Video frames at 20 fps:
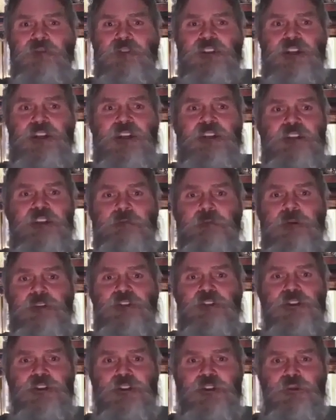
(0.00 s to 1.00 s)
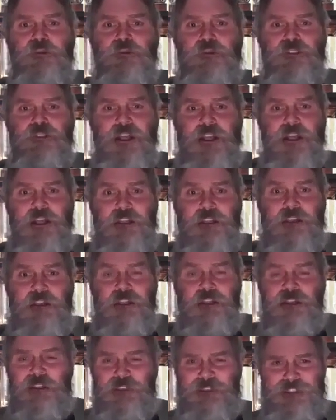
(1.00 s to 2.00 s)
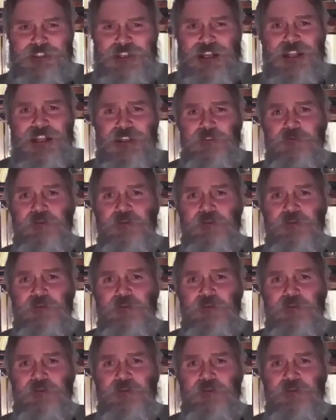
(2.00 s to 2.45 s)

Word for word: will be for nothing but to know God.